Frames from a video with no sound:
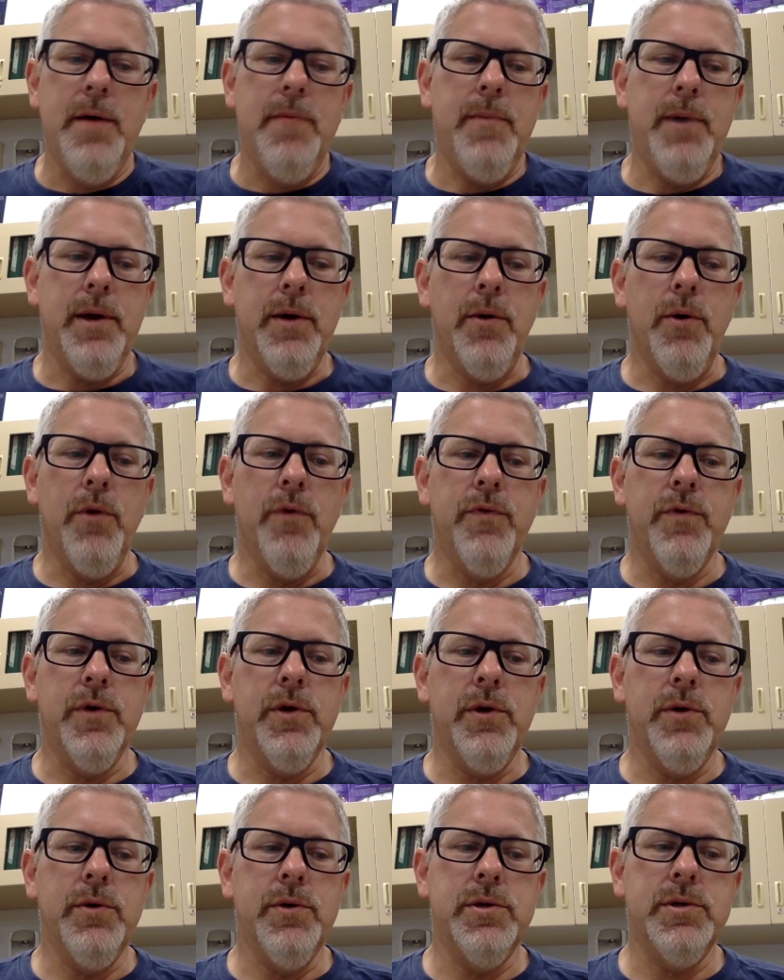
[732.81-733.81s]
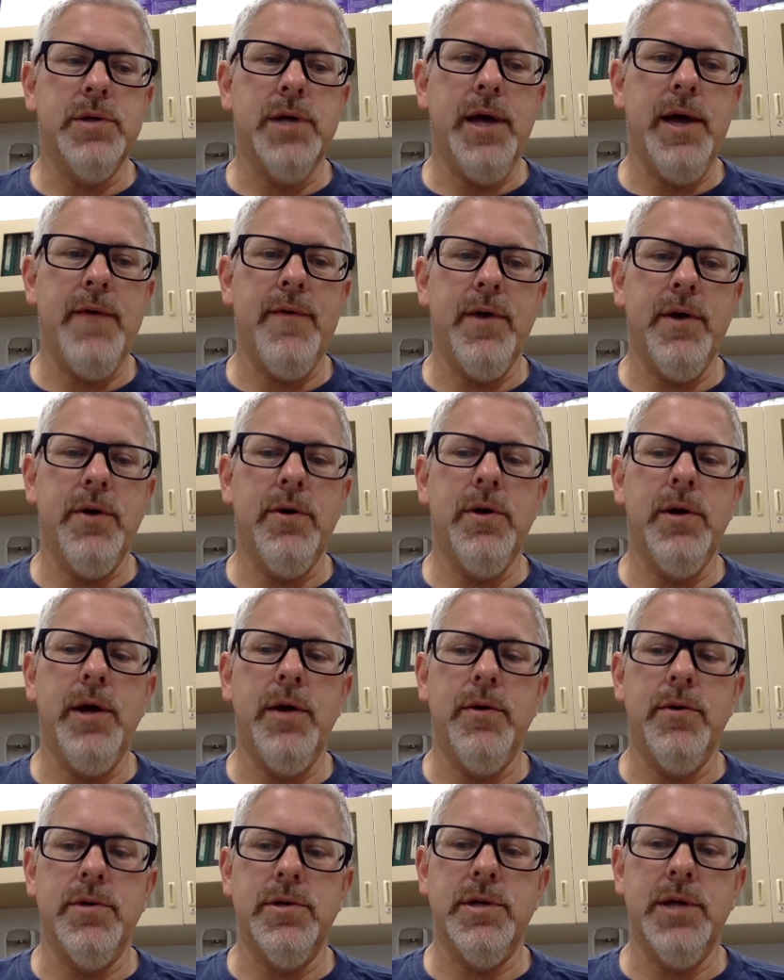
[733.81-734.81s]
My goal for you is to have a good
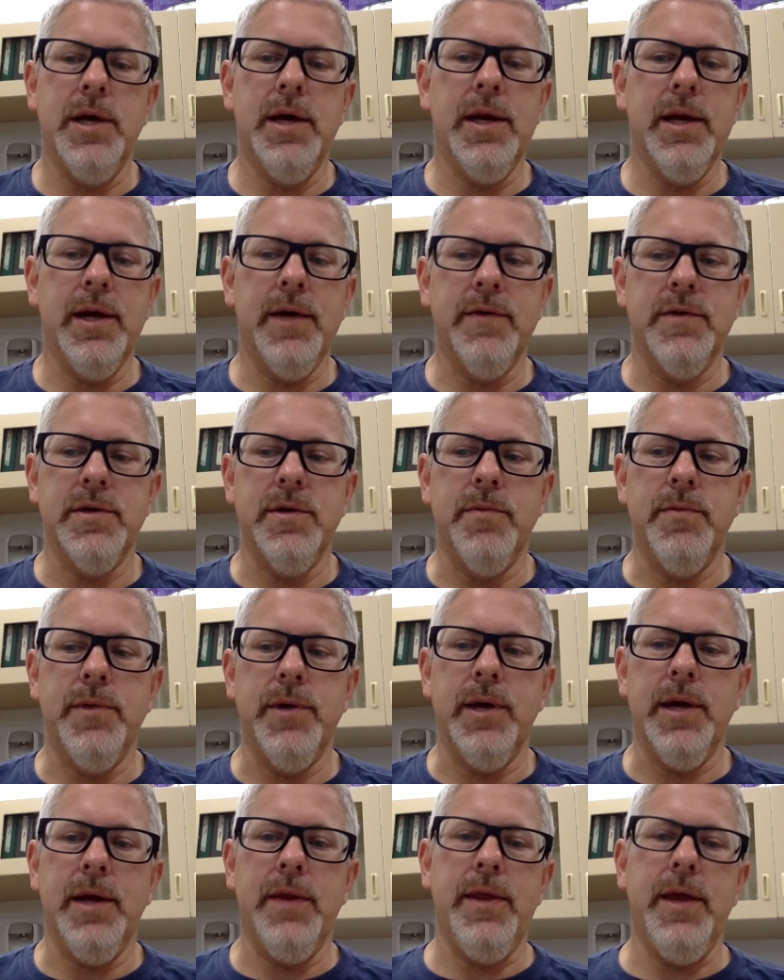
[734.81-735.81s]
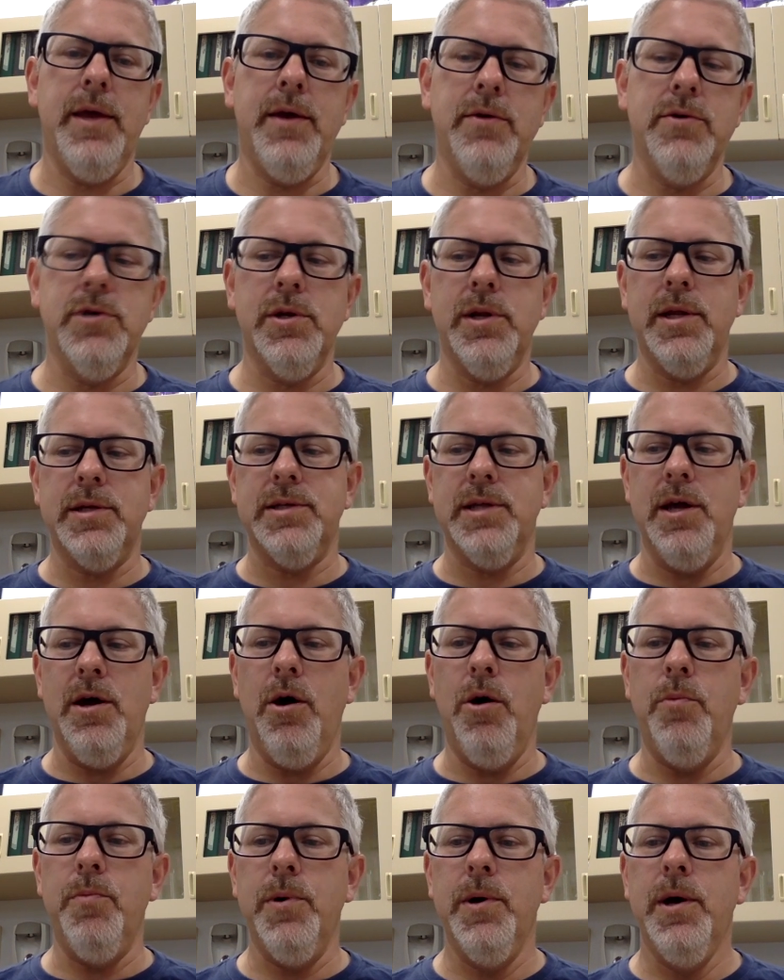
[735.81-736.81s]
understanding of something, and that usually doesn't
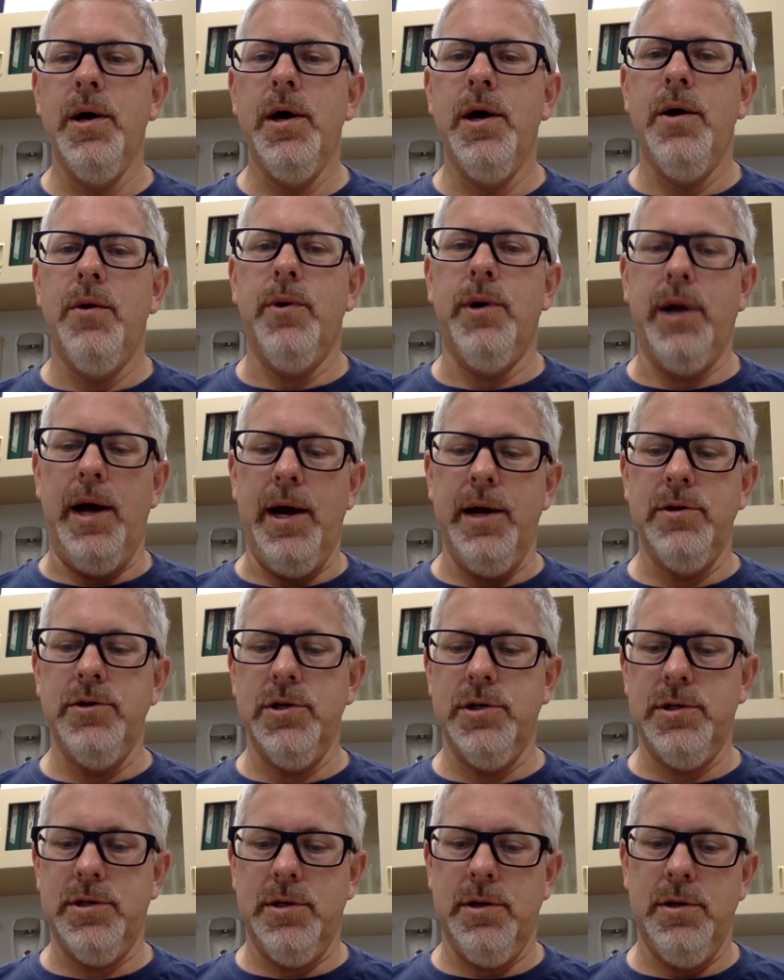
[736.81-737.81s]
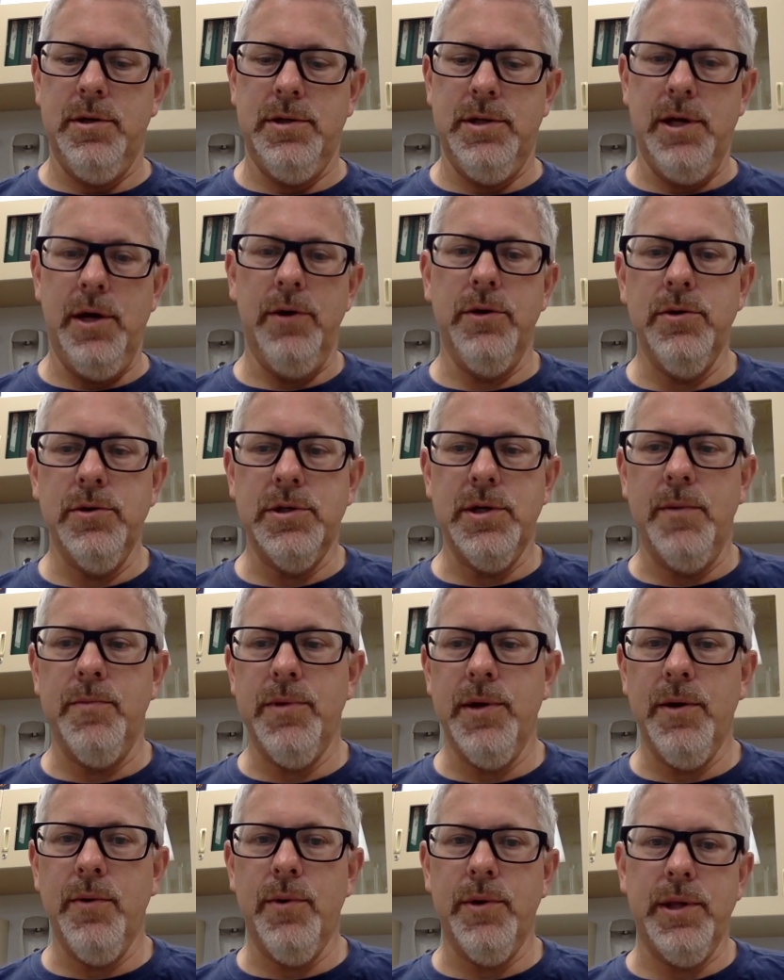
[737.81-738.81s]
help when I just tell you
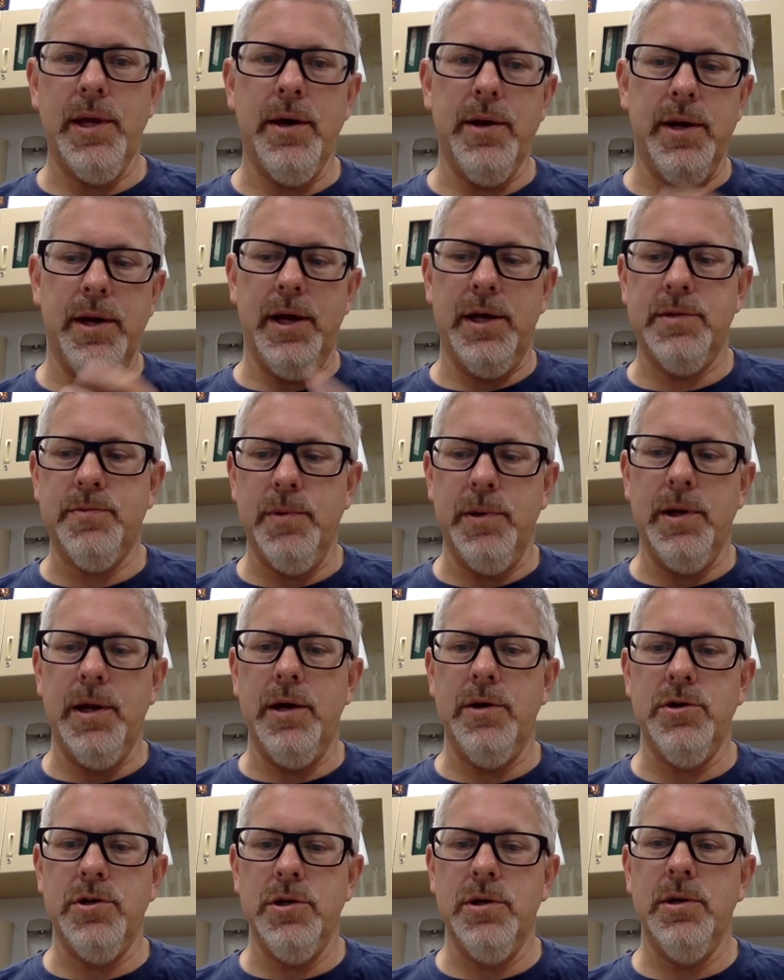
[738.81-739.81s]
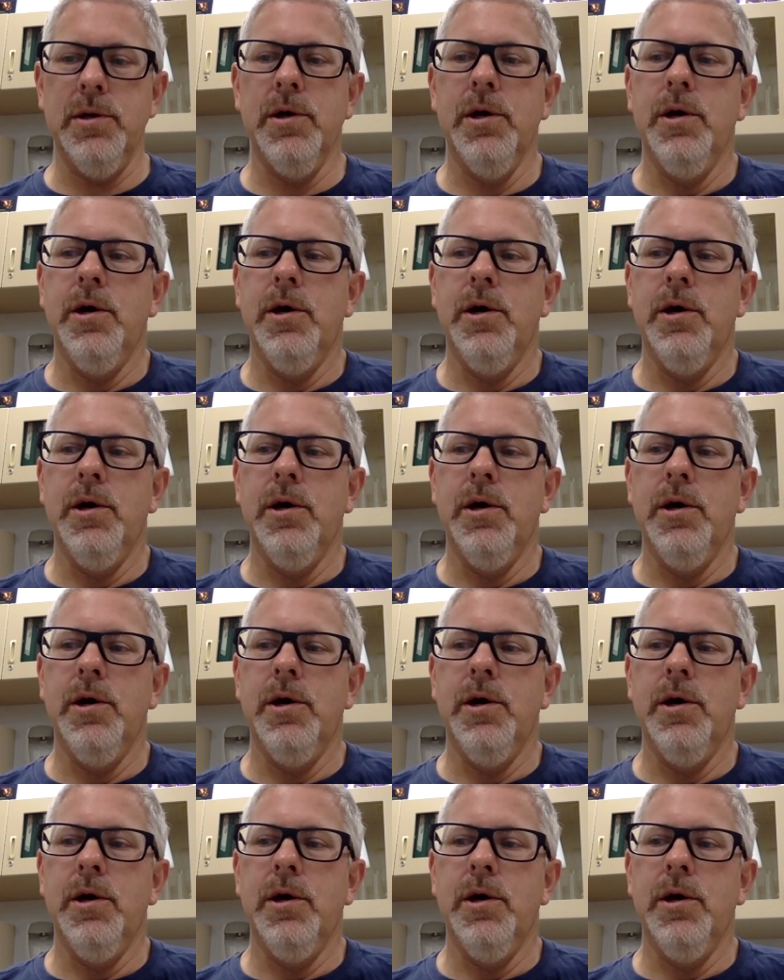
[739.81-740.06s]
something without an explanation